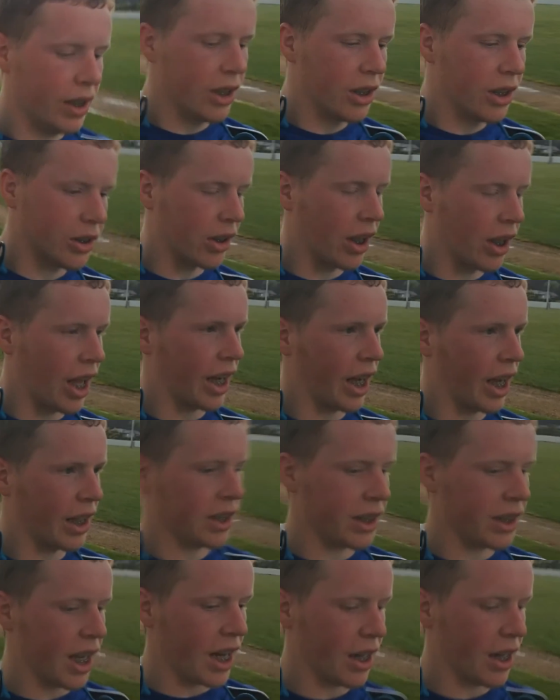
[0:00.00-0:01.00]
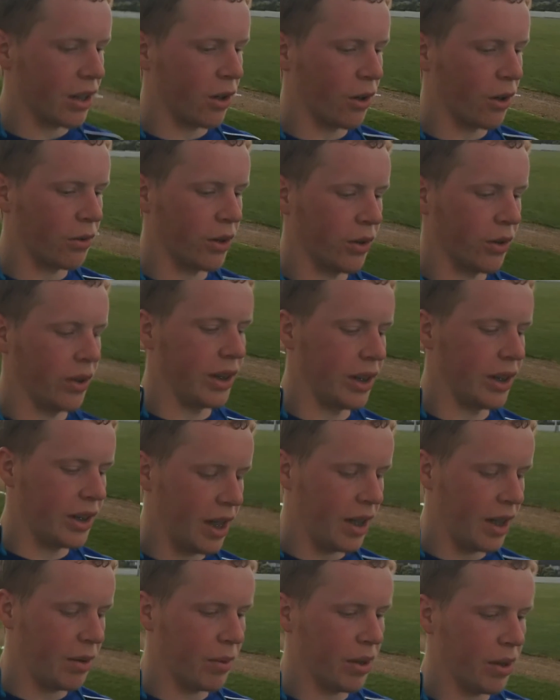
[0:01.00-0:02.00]
so like I started off doing
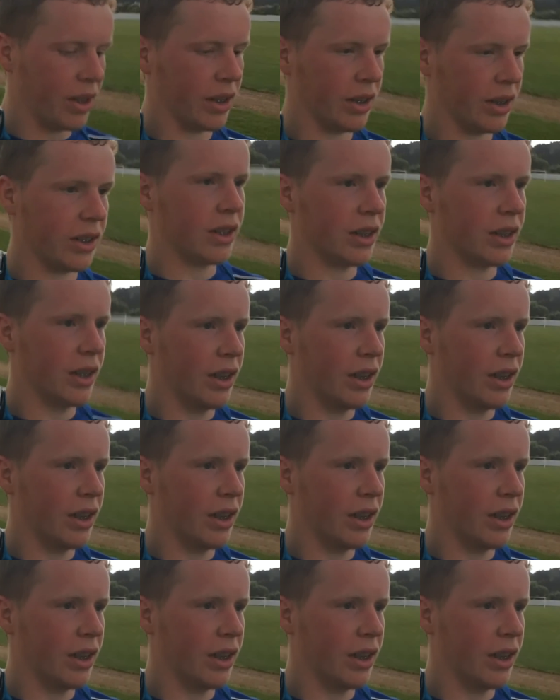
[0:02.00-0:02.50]
10 minutes